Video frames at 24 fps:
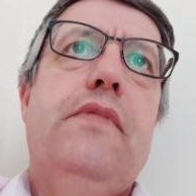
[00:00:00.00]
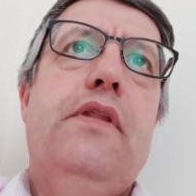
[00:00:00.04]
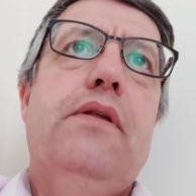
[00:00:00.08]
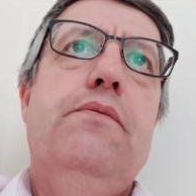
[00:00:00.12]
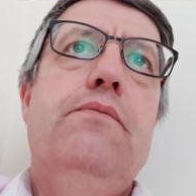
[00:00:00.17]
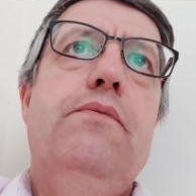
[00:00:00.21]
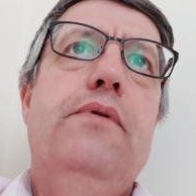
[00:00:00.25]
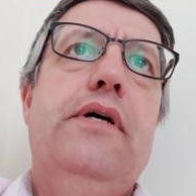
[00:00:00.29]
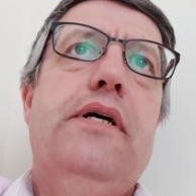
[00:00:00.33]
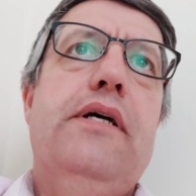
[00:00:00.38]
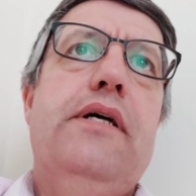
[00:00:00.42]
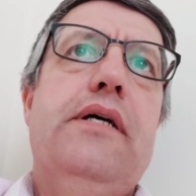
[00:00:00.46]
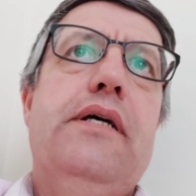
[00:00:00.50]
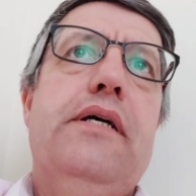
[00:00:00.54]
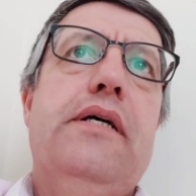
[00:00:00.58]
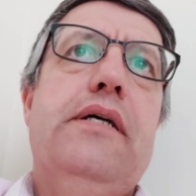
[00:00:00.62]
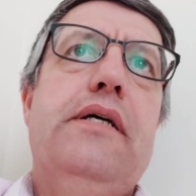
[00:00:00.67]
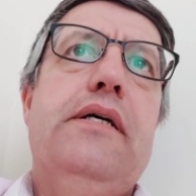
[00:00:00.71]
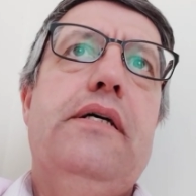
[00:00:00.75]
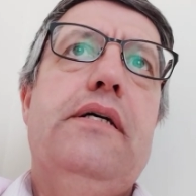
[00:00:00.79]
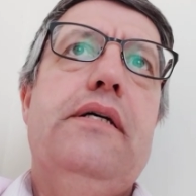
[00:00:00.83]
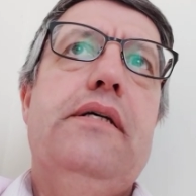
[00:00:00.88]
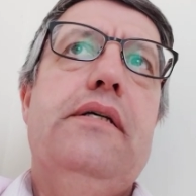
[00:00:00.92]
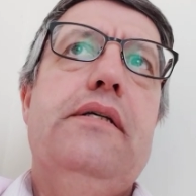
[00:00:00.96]

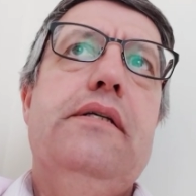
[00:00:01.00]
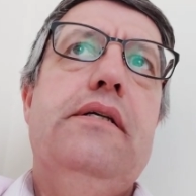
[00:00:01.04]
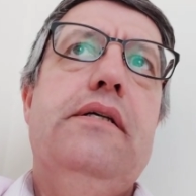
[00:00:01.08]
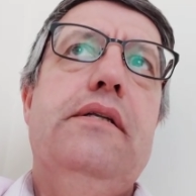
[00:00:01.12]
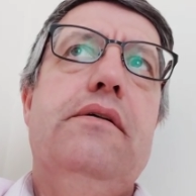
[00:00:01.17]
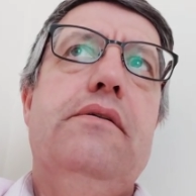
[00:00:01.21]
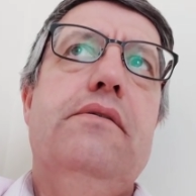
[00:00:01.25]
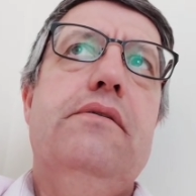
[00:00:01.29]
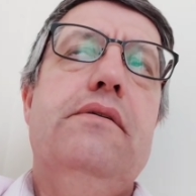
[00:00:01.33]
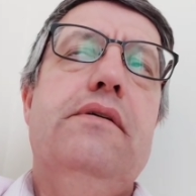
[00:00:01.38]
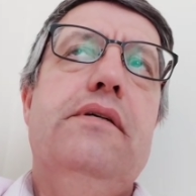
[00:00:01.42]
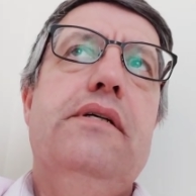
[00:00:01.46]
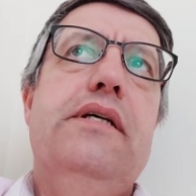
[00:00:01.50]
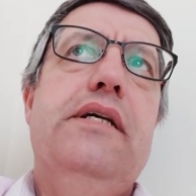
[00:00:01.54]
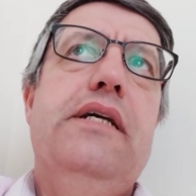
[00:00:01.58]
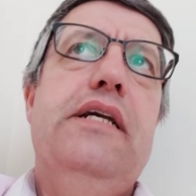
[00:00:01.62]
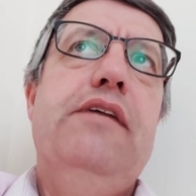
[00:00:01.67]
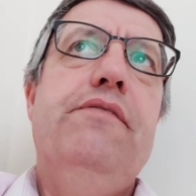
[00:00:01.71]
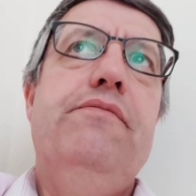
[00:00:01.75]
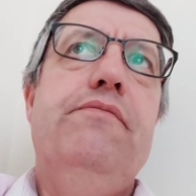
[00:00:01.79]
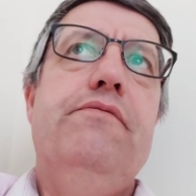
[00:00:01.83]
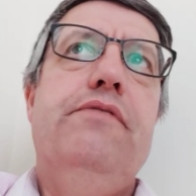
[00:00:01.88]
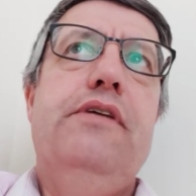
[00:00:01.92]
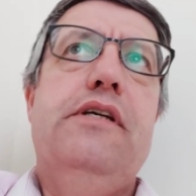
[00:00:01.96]
where,
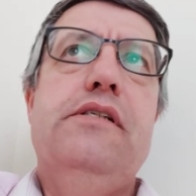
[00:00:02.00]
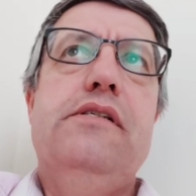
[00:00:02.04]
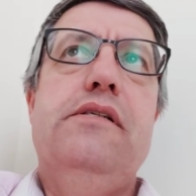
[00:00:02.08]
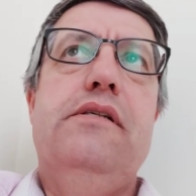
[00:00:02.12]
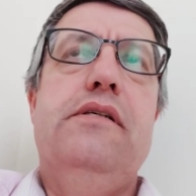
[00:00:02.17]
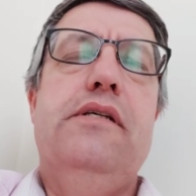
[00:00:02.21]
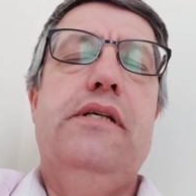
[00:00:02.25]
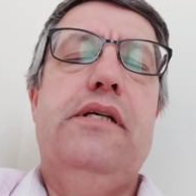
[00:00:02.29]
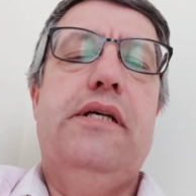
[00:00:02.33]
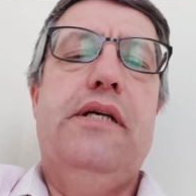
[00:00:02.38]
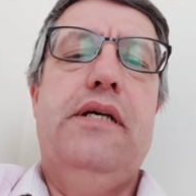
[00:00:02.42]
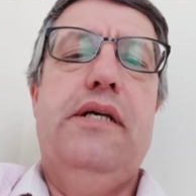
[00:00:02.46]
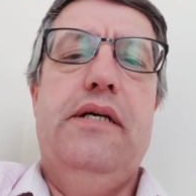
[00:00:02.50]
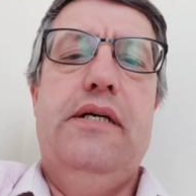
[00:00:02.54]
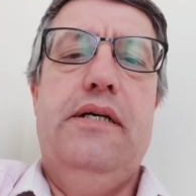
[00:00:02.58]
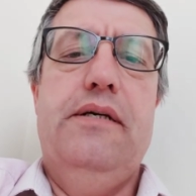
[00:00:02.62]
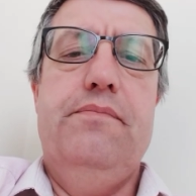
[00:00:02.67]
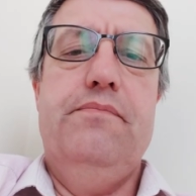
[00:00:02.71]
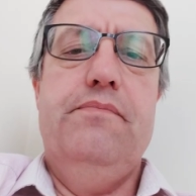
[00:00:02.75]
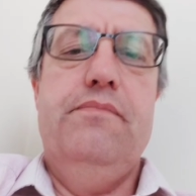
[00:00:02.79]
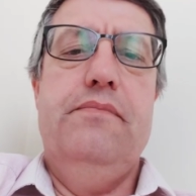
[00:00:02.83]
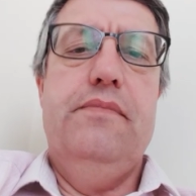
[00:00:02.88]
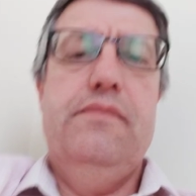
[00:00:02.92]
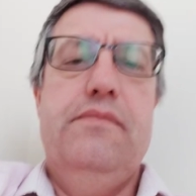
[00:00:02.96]
even things like
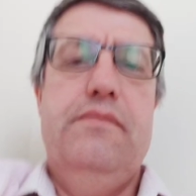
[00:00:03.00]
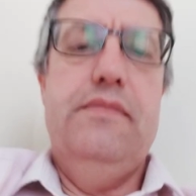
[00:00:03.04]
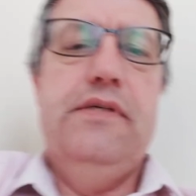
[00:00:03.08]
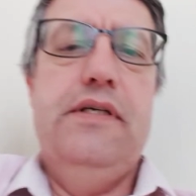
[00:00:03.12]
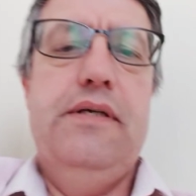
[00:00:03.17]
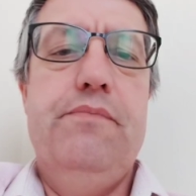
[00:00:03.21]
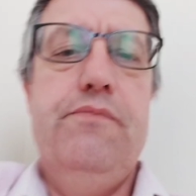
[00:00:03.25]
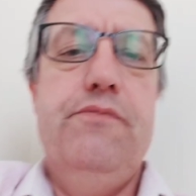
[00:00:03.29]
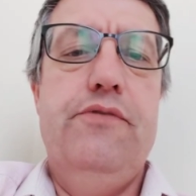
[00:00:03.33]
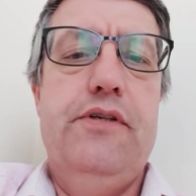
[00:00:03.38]
in